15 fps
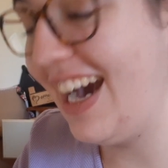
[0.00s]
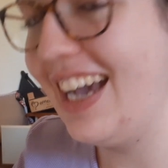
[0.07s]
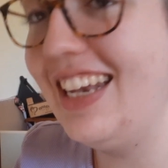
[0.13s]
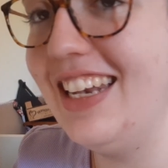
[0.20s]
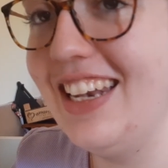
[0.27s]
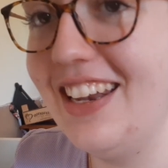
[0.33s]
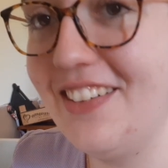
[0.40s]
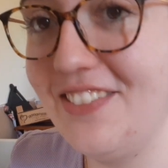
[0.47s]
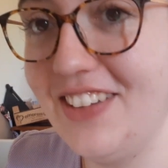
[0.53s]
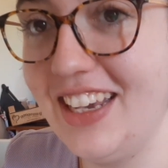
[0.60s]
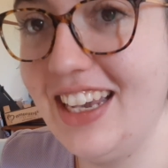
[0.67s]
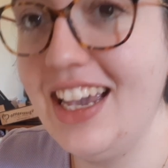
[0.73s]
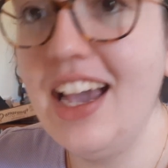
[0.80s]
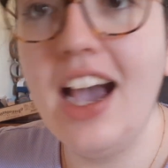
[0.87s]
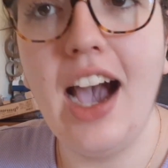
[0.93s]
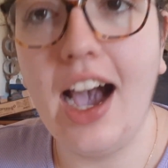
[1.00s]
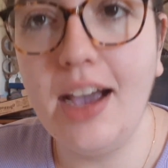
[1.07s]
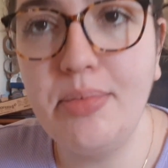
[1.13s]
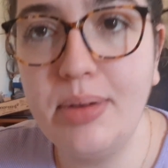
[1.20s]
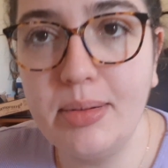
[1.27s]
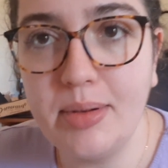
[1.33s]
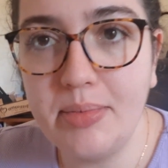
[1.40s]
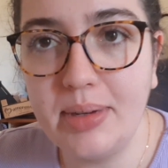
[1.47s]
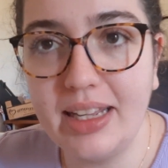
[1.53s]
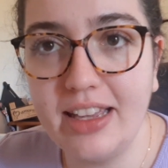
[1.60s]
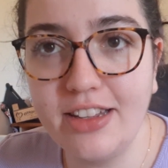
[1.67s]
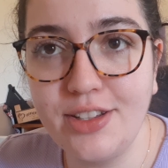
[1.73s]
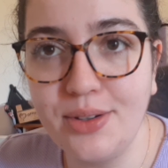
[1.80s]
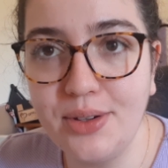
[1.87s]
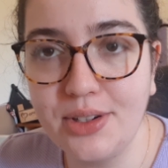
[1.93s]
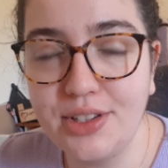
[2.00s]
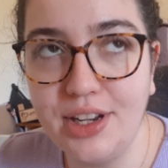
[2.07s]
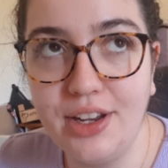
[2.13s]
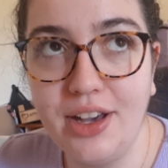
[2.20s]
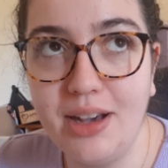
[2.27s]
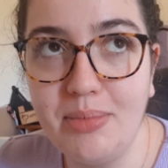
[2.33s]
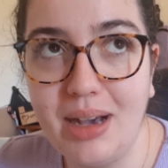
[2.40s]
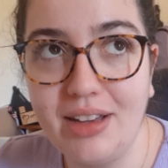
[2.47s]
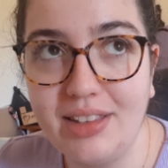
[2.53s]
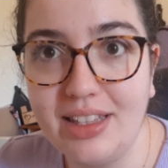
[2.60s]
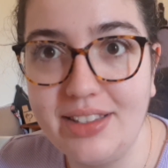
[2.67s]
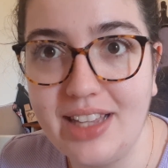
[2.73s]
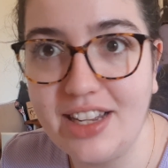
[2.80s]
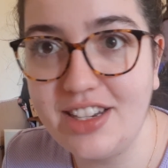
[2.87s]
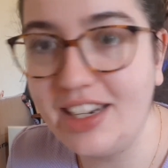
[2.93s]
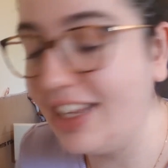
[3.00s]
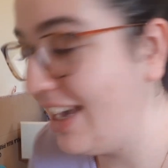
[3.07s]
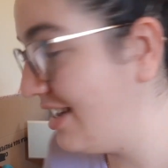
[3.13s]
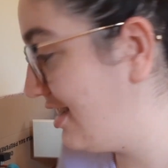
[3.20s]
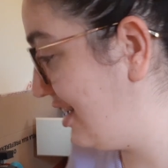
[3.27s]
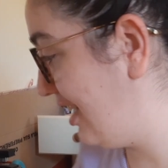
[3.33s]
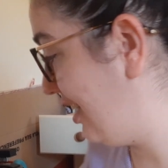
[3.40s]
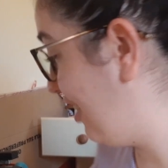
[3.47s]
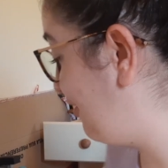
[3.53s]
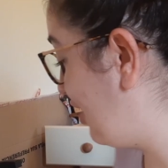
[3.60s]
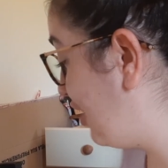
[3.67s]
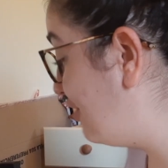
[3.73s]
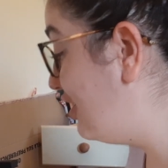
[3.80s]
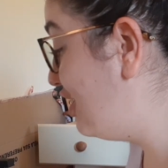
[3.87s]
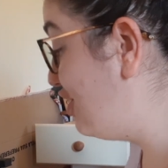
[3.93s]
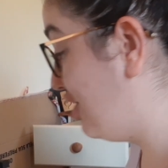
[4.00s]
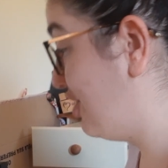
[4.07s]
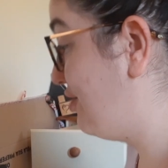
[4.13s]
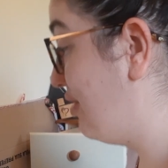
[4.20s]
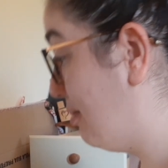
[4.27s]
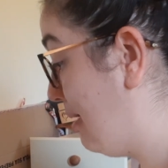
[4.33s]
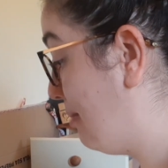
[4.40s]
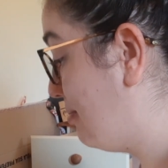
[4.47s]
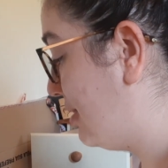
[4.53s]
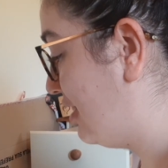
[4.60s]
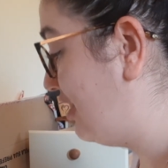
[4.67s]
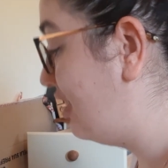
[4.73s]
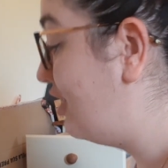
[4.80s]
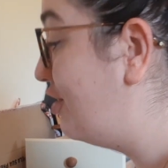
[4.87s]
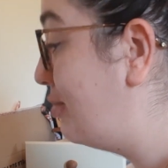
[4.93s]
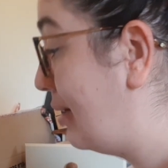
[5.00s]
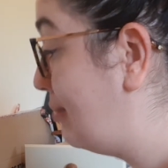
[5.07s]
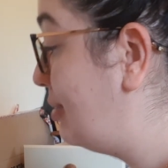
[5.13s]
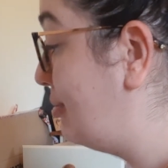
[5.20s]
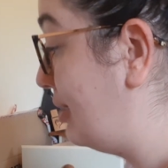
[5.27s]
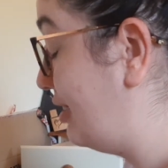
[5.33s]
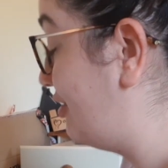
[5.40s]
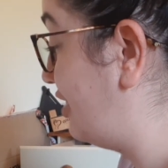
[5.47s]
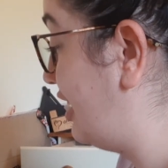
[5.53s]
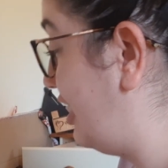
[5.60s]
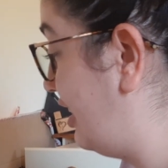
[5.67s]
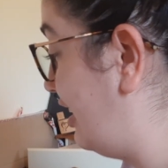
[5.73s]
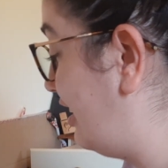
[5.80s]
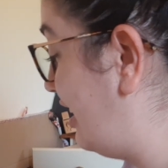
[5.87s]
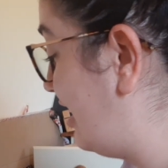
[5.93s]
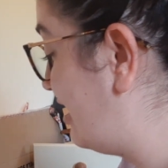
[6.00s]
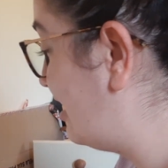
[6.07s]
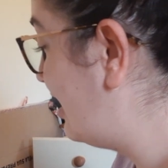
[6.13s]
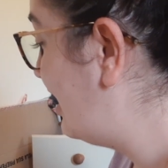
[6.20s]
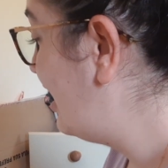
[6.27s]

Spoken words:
I love it. I probably talked a lot about this actually yesterday. I've only just remembered that you've probably already heard this.